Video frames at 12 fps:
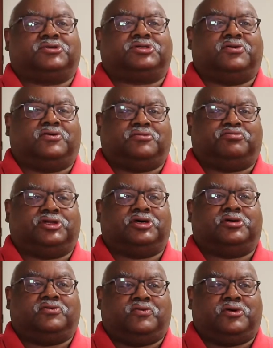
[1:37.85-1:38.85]
was doing
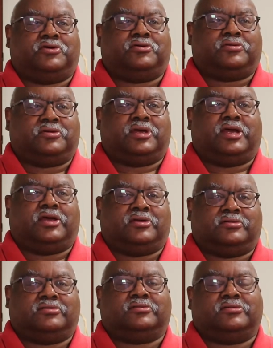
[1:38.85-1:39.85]
blood work,
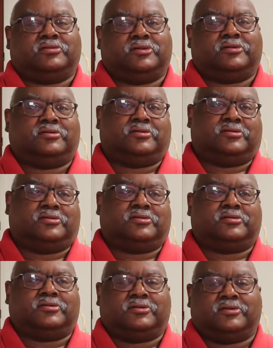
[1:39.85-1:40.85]
and
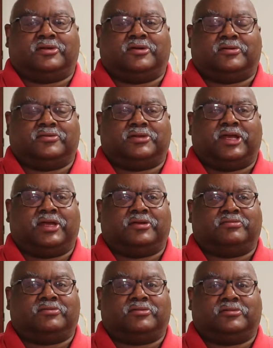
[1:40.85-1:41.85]
you know,
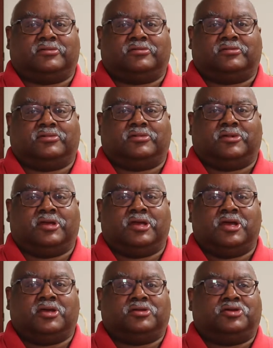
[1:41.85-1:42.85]
they
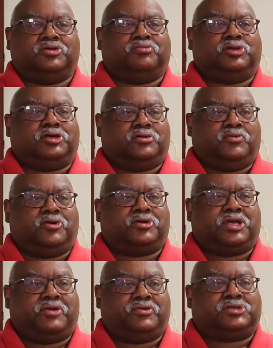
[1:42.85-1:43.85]
do the blood
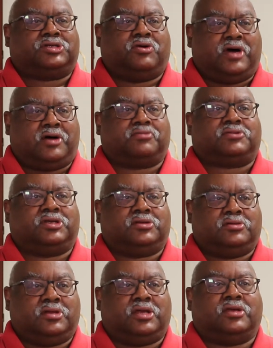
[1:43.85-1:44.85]
work every so
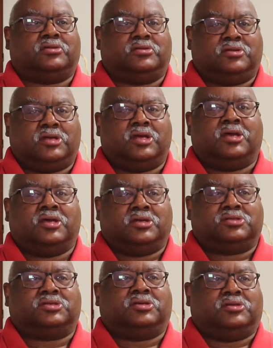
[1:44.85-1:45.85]
often,
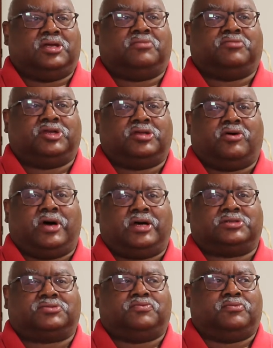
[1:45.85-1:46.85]
and she let me know
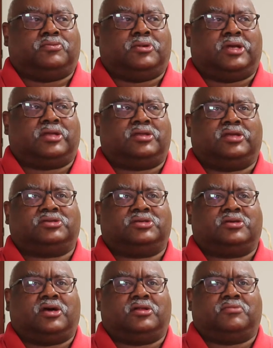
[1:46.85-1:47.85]
I think
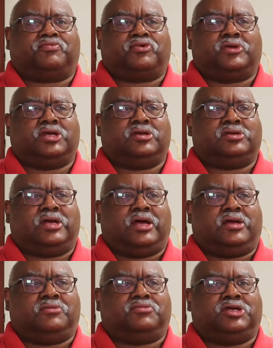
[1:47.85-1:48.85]
she called it
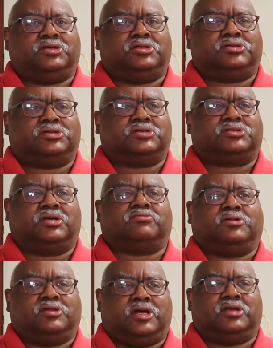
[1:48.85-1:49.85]
pre-diabetes or
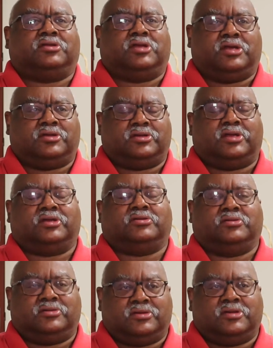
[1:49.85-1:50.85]
something like that.
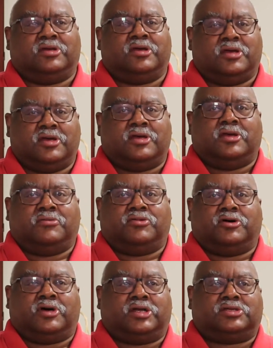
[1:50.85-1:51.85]
And
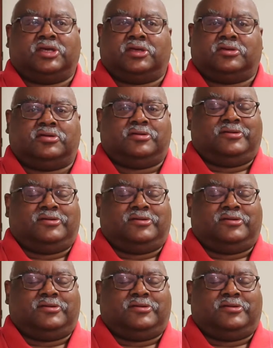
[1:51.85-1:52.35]
boy, I tell you,